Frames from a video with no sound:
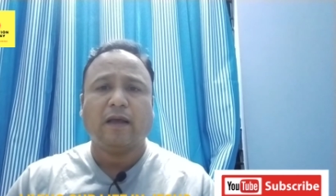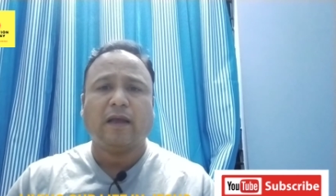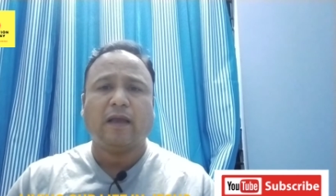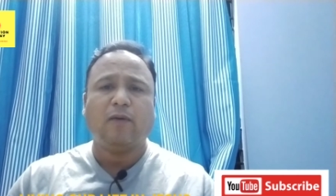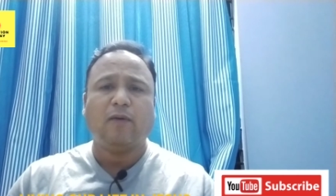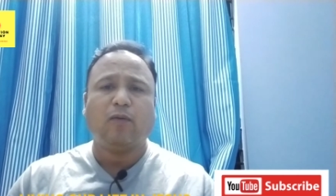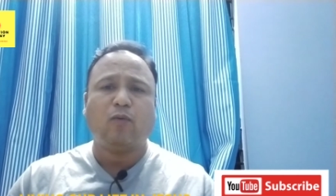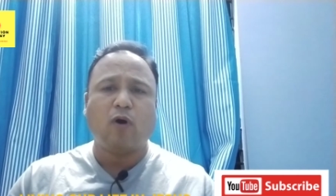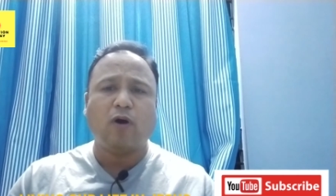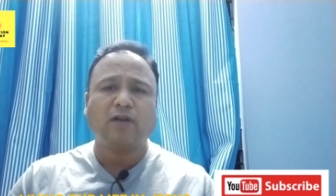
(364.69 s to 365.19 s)

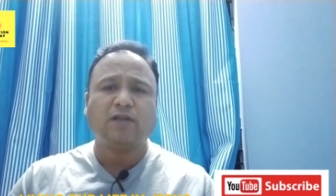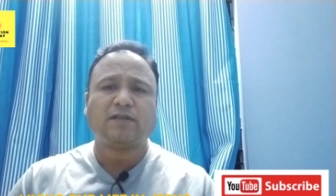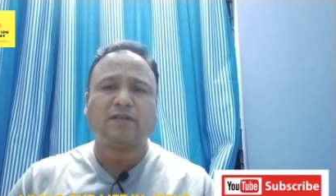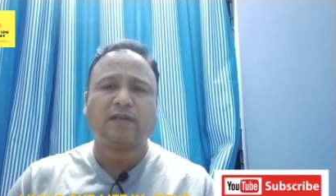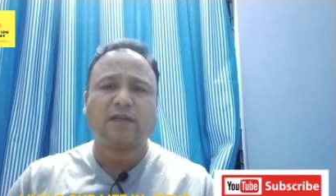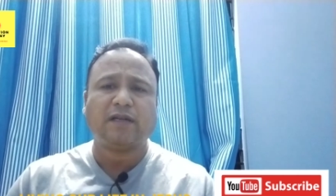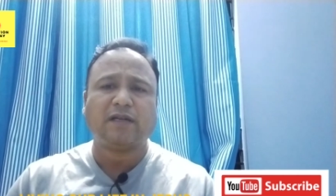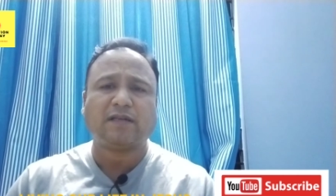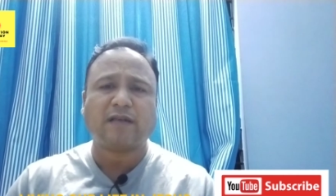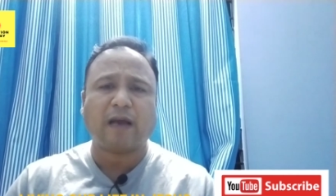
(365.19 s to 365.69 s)
He warns
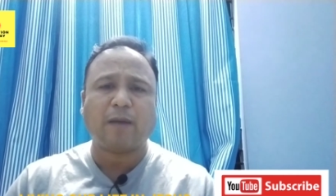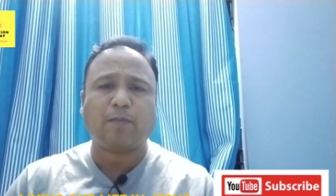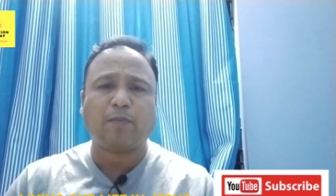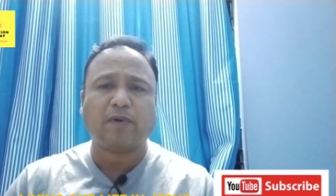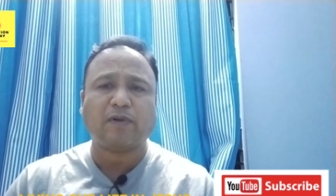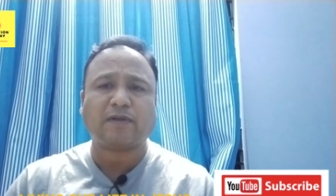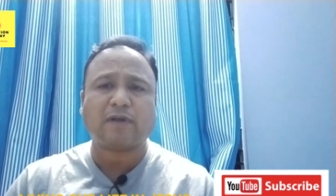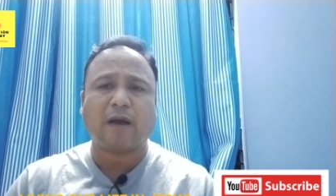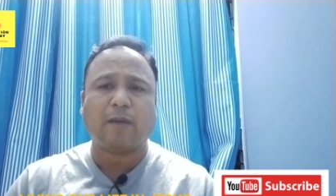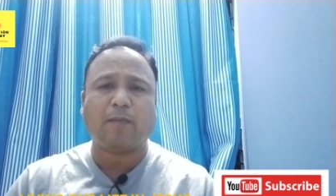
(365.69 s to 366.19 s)
the
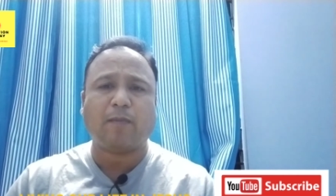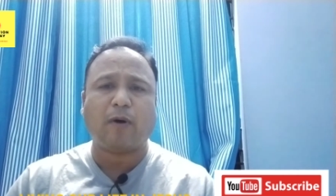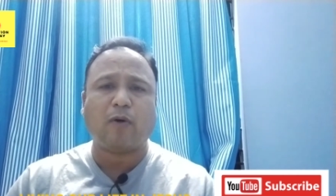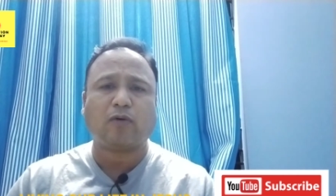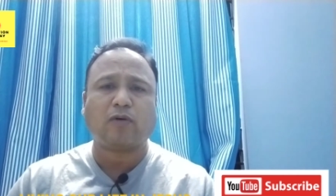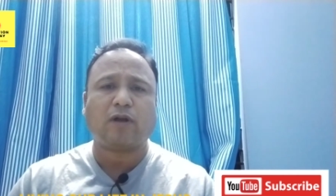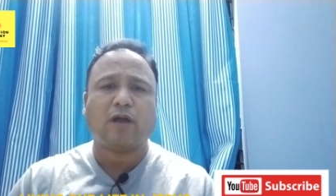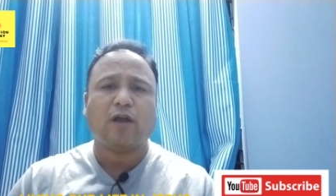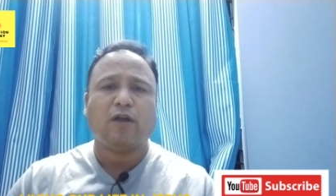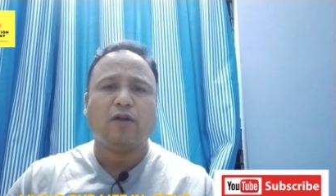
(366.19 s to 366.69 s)
disciples about